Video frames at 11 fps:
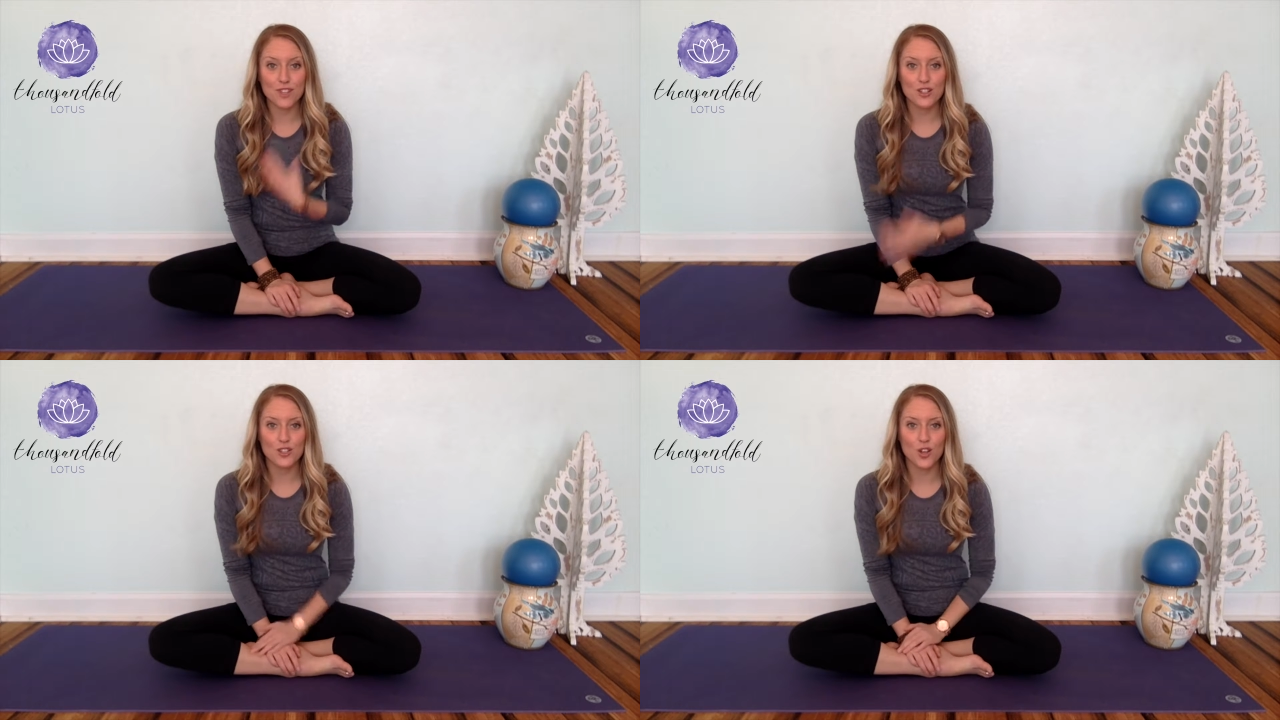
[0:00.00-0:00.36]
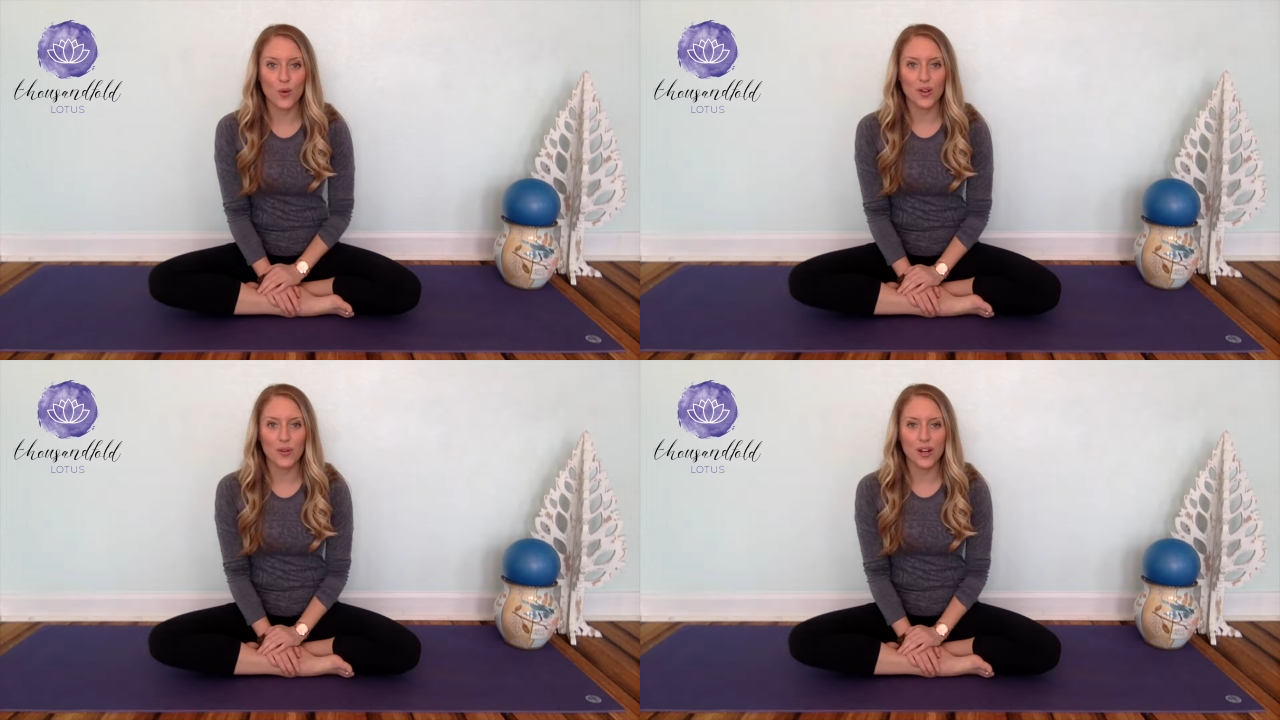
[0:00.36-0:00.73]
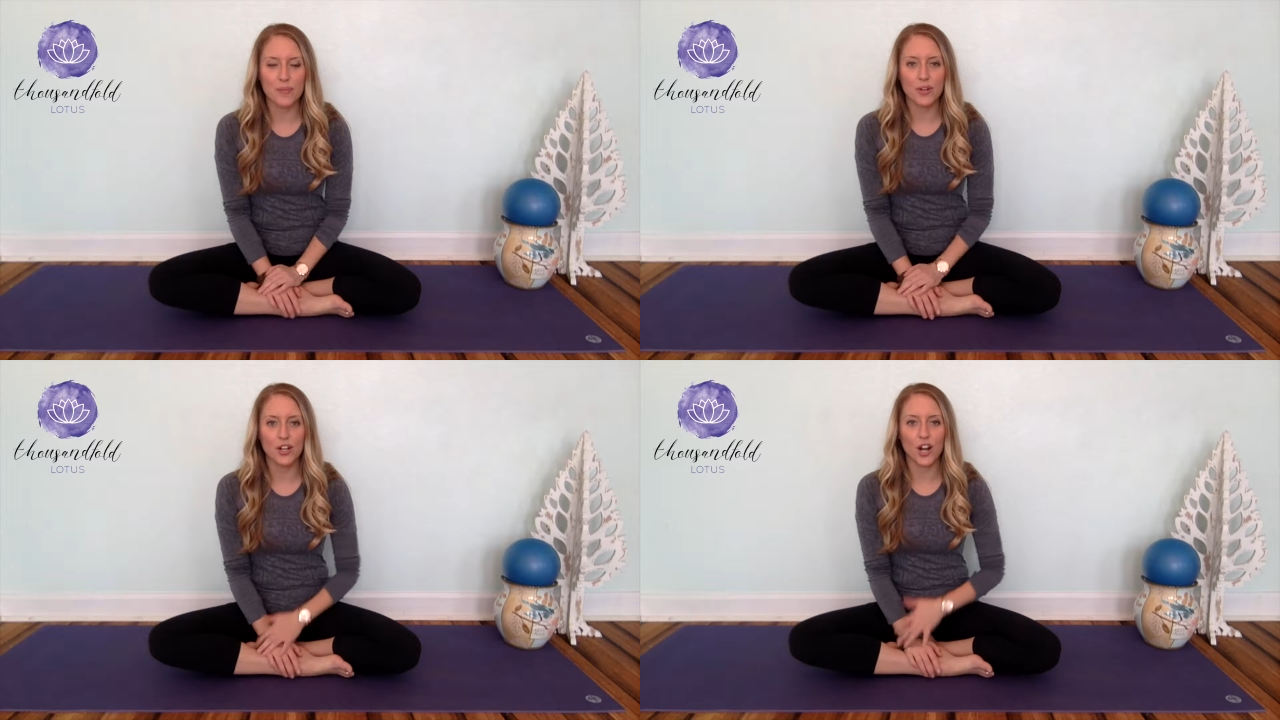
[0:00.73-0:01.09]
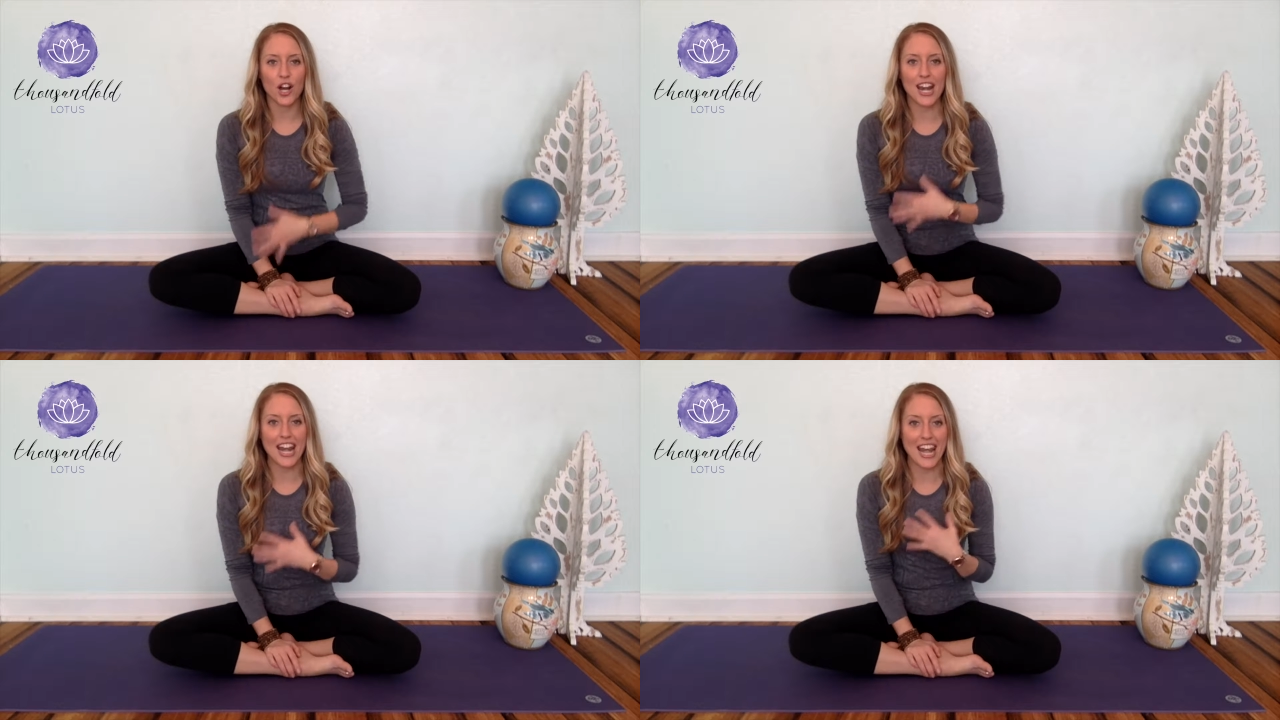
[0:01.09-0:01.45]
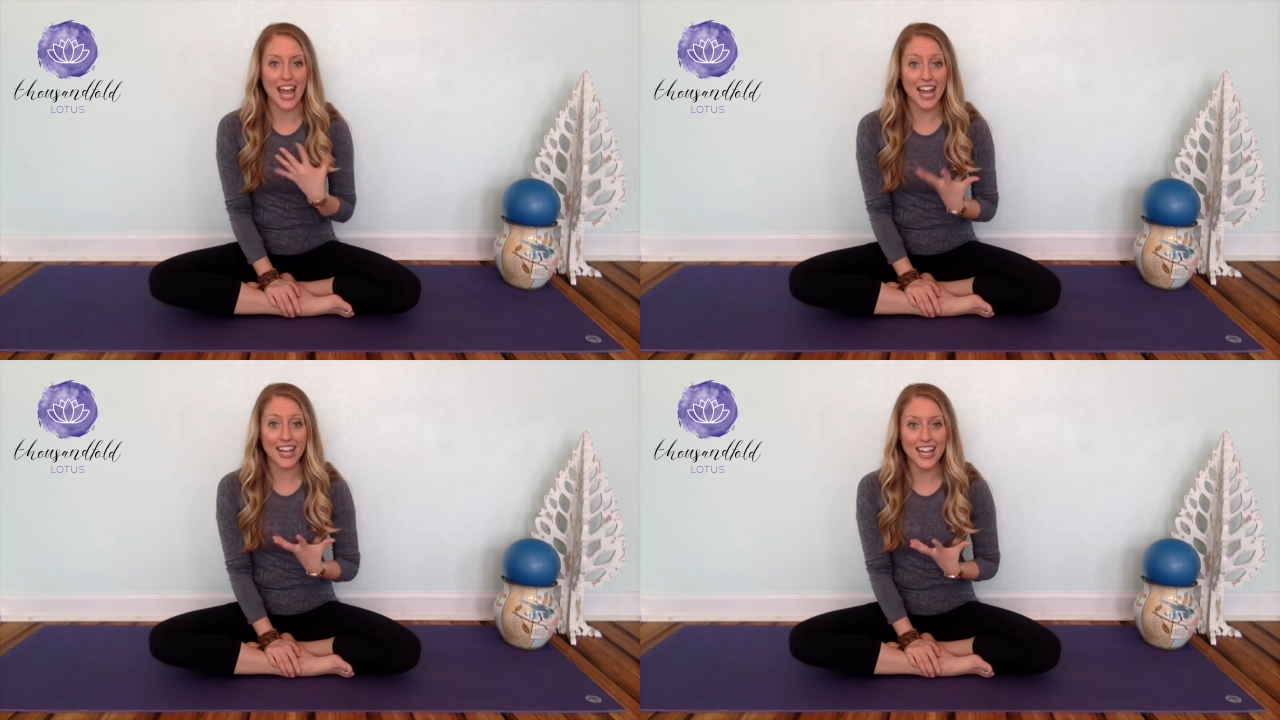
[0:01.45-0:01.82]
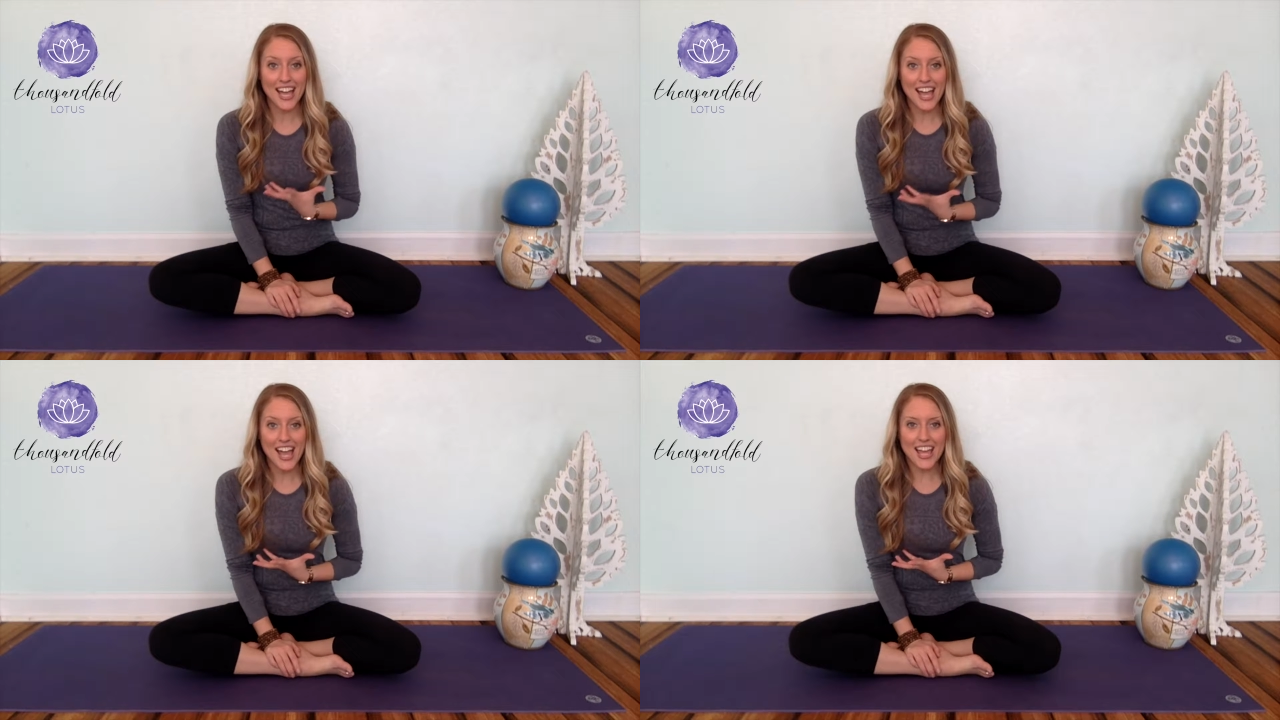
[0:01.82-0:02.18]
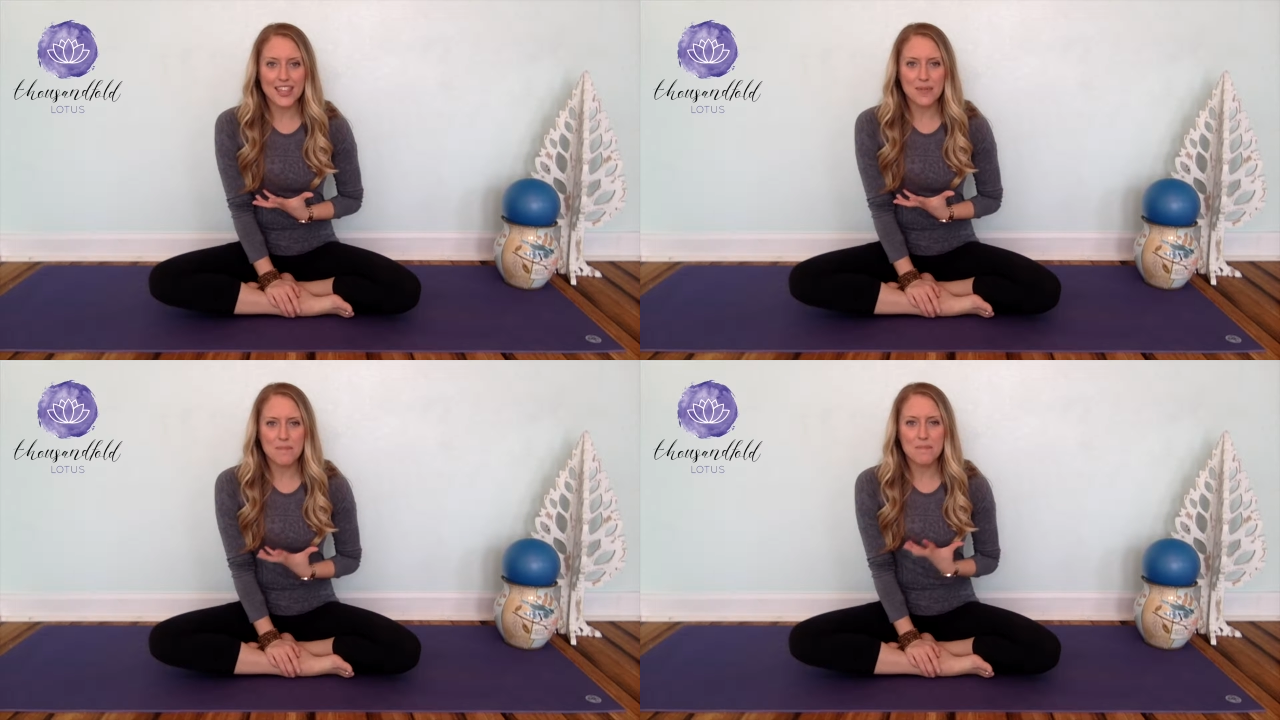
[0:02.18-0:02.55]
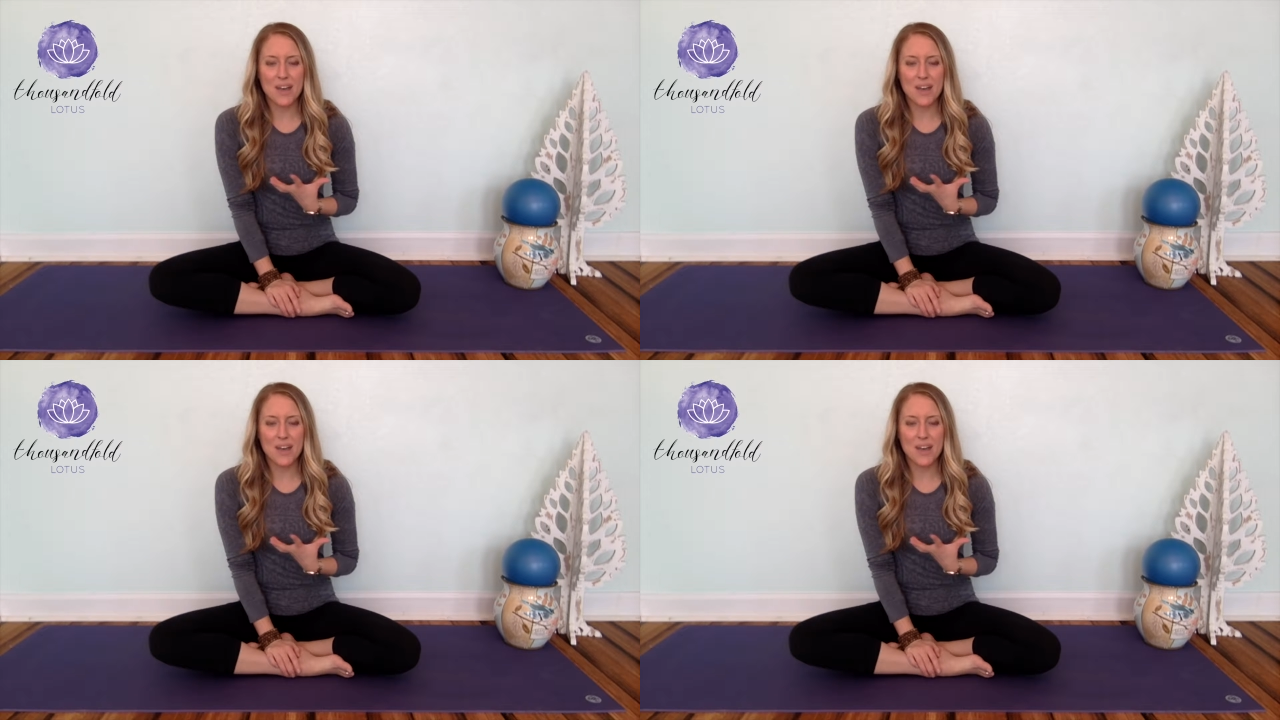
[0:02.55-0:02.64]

So we want to put our neck in the